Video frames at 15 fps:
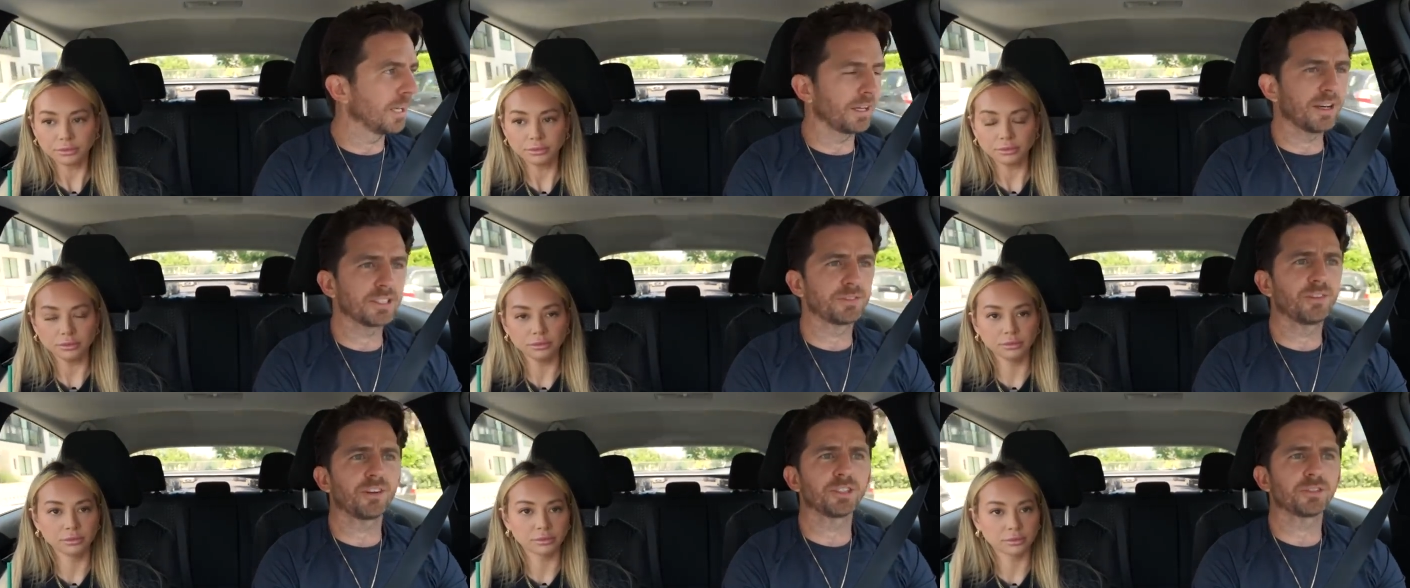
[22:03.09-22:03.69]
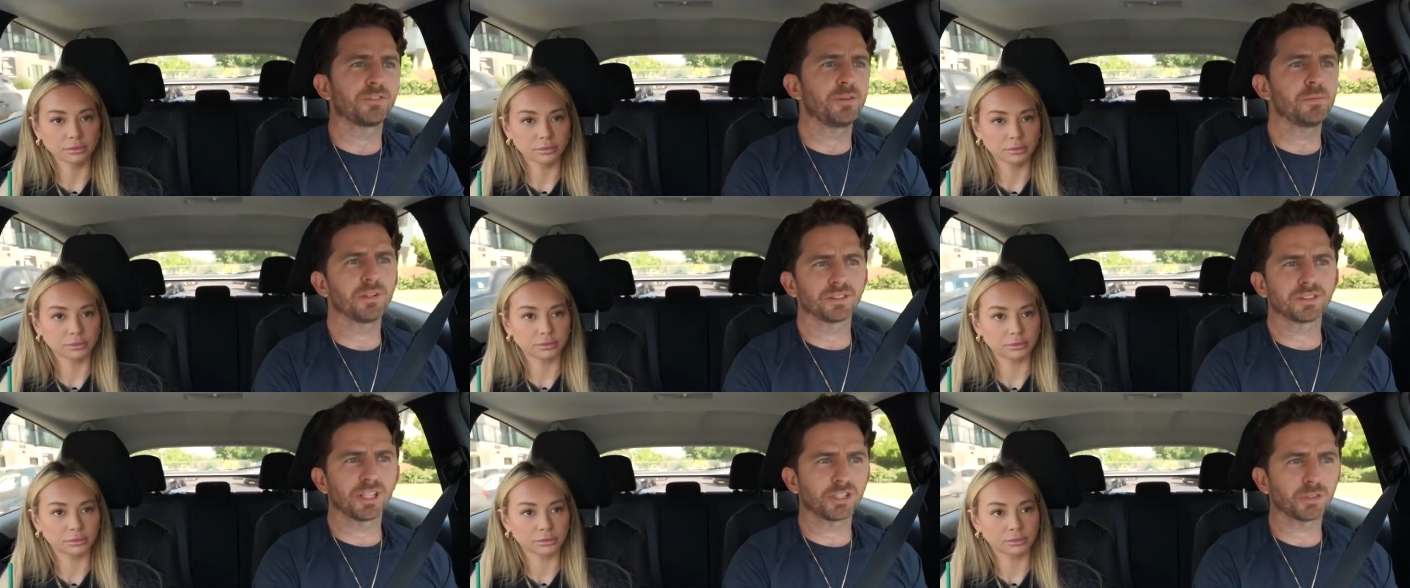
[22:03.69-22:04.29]
Speaker 1: like as far as
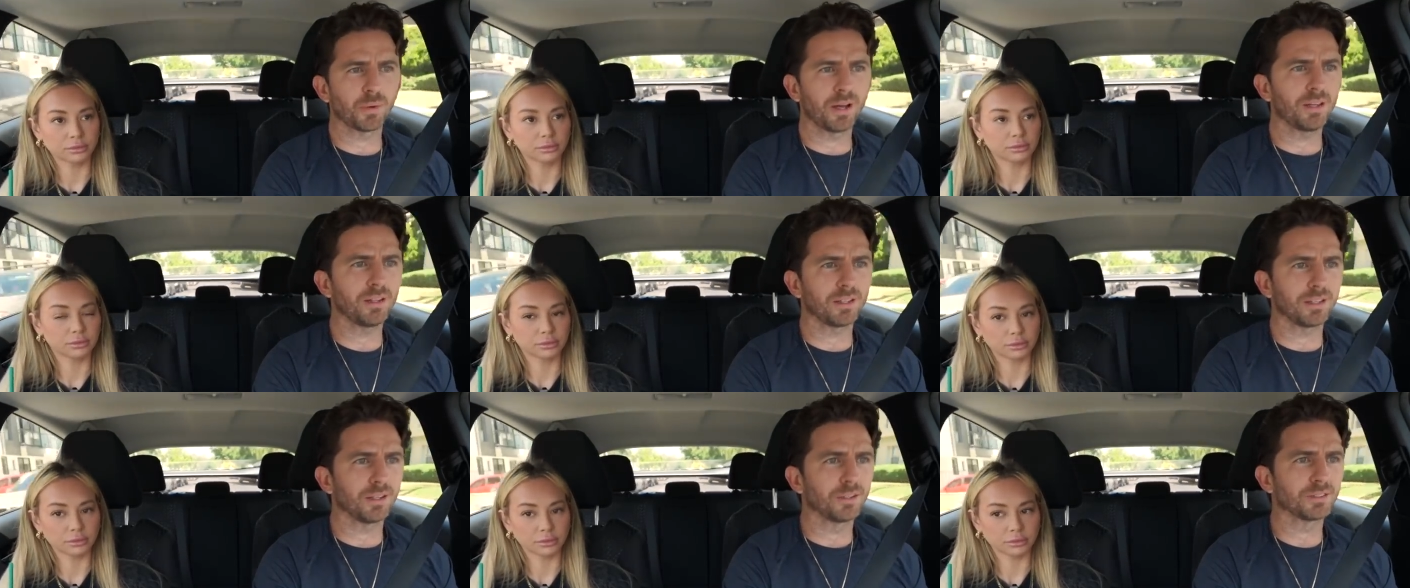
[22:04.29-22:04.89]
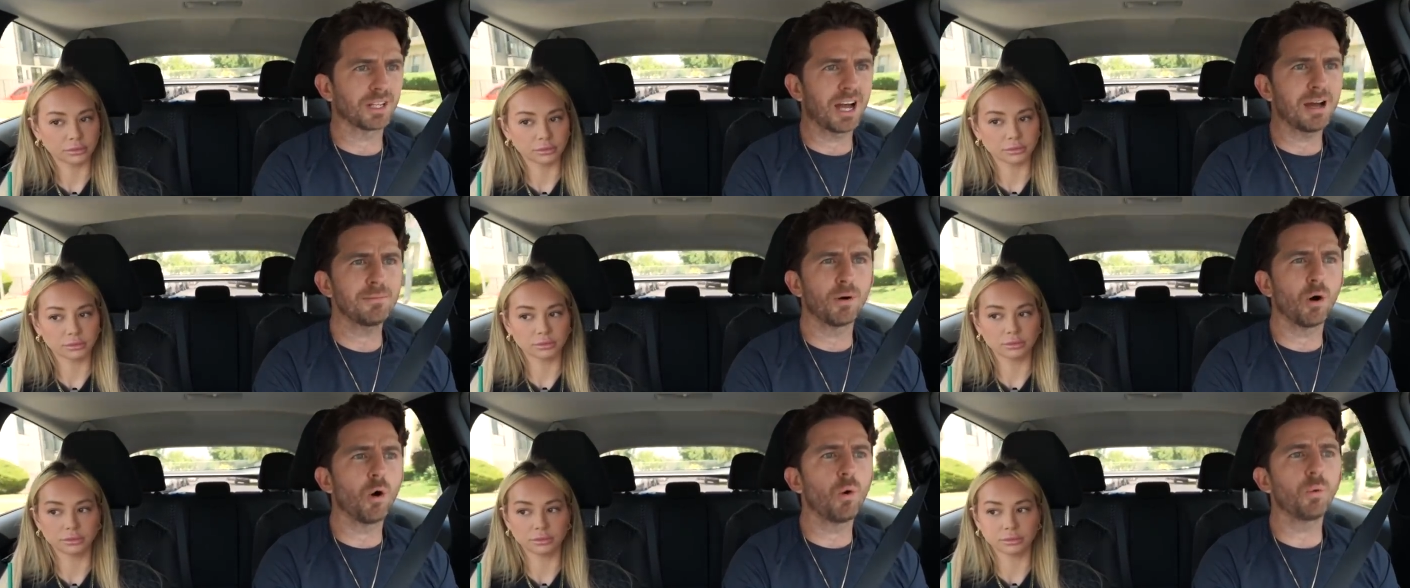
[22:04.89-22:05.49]
female sexuality goes,
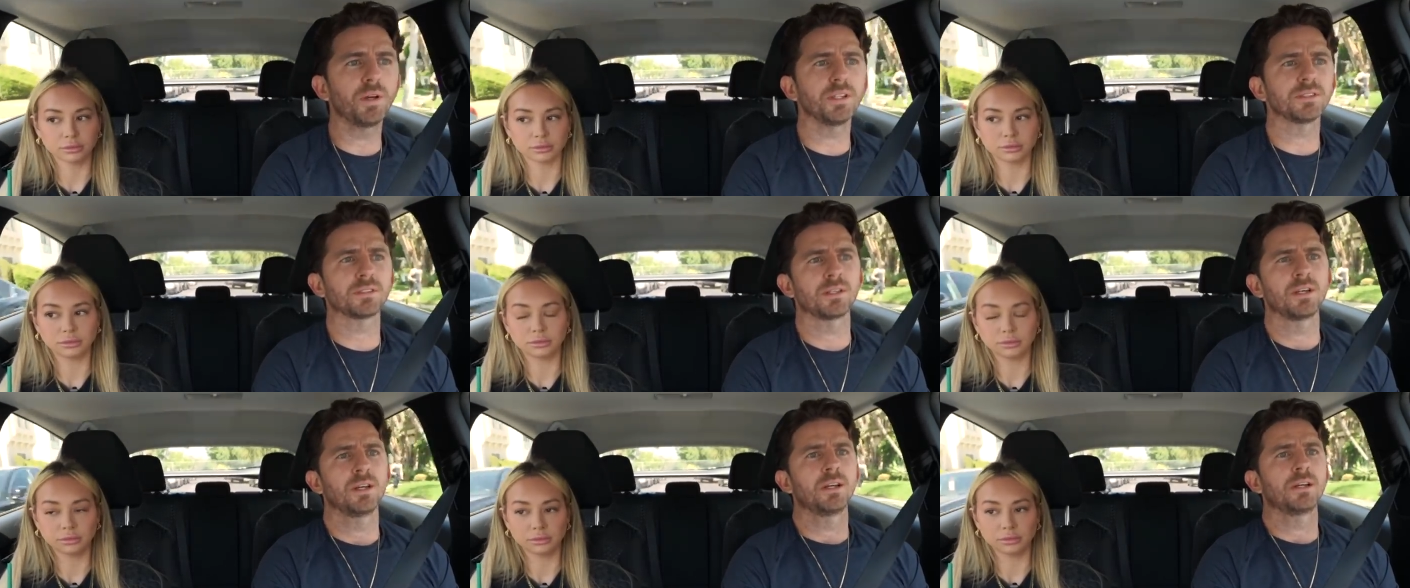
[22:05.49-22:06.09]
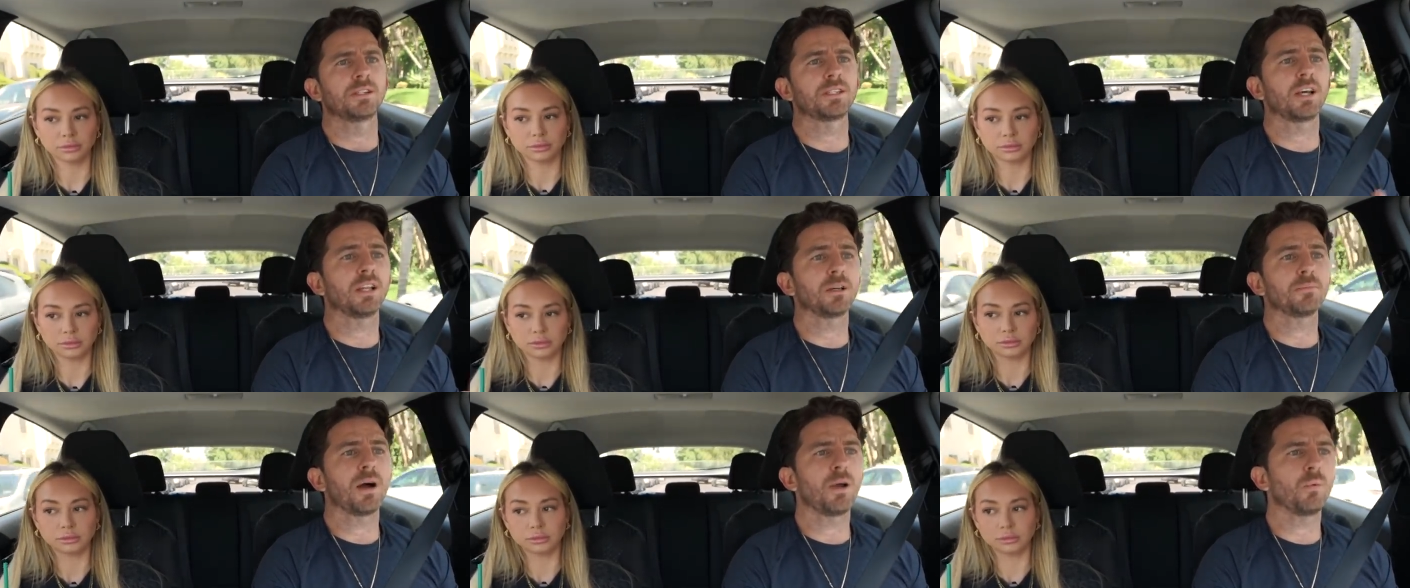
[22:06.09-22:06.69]
I'm always
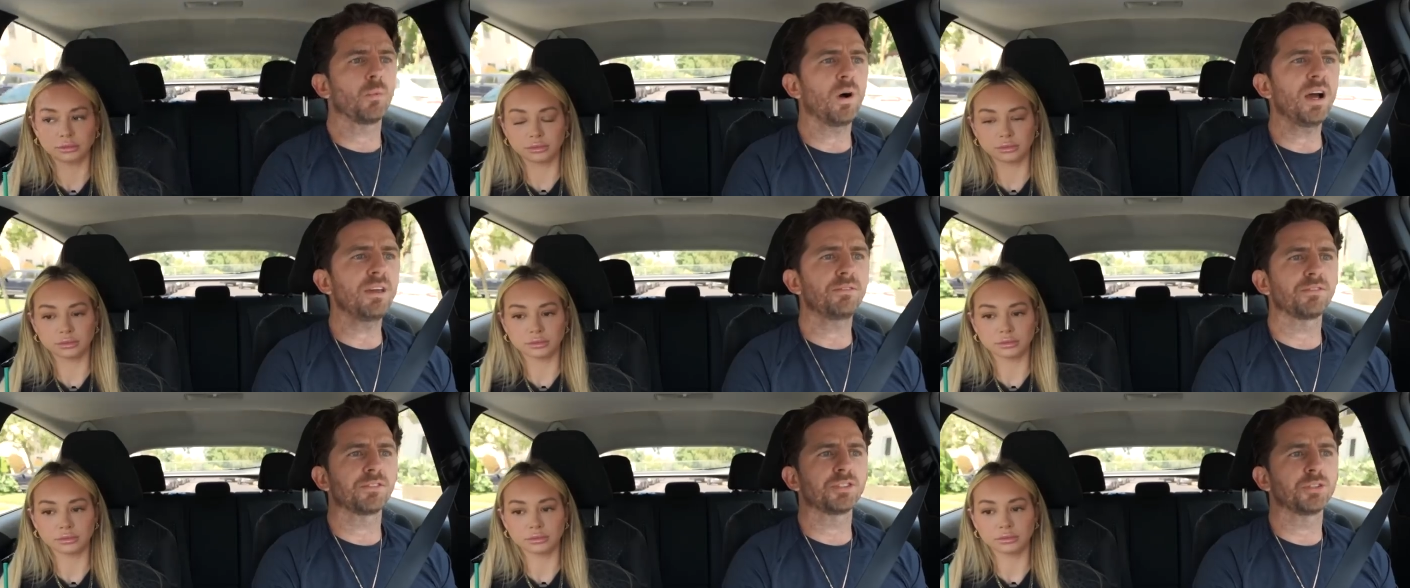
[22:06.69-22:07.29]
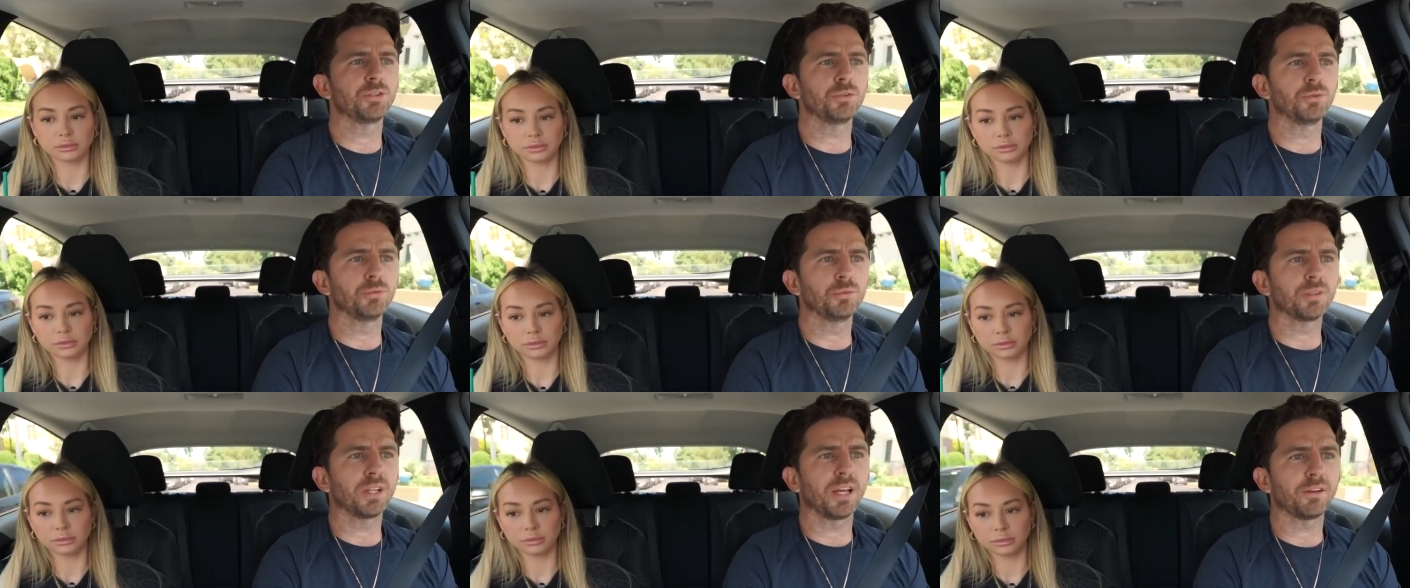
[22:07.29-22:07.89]
telling my wife
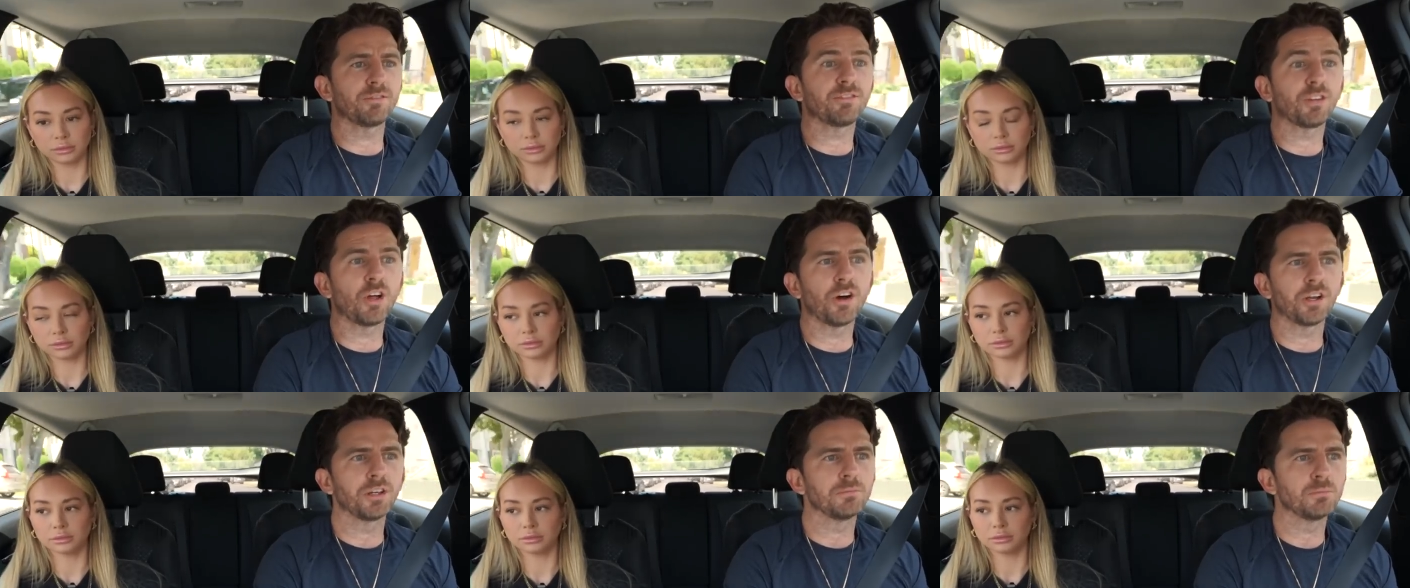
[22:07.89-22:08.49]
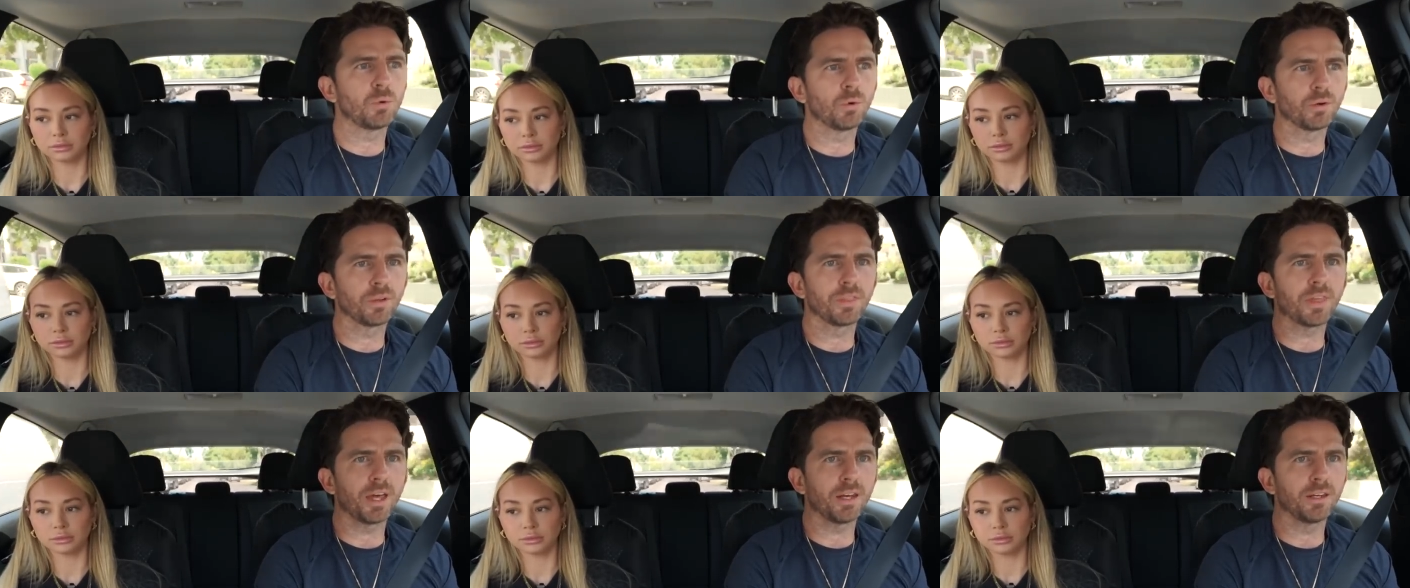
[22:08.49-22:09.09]
to like flaunt it
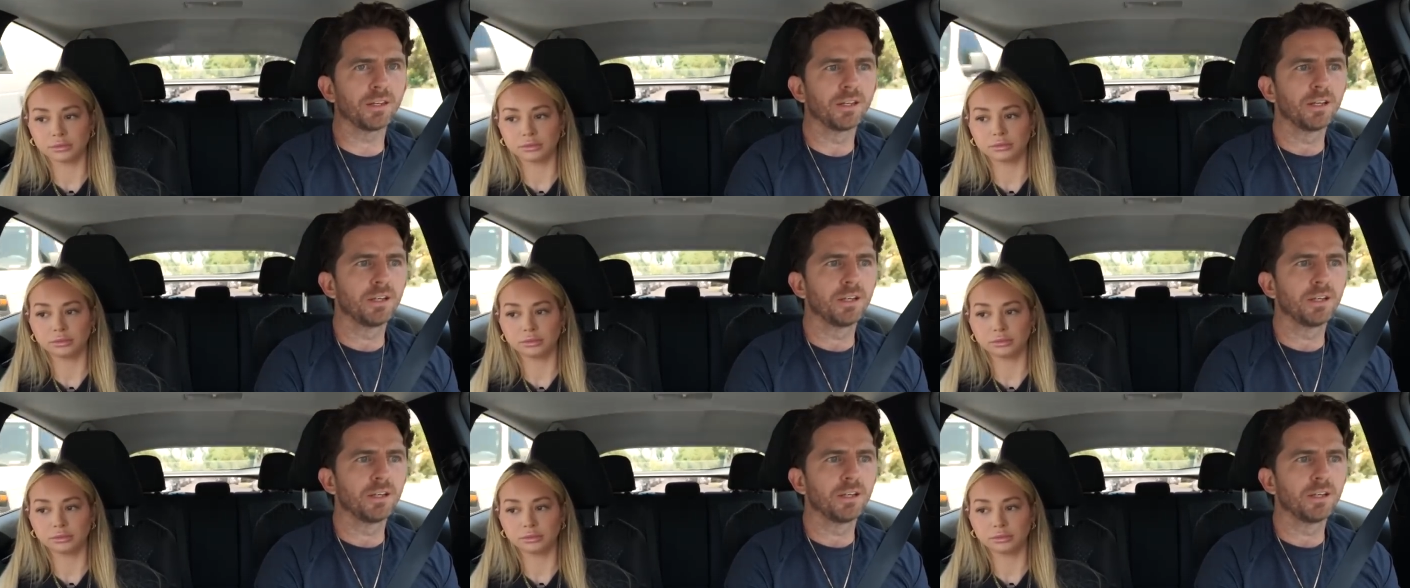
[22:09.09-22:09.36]
more than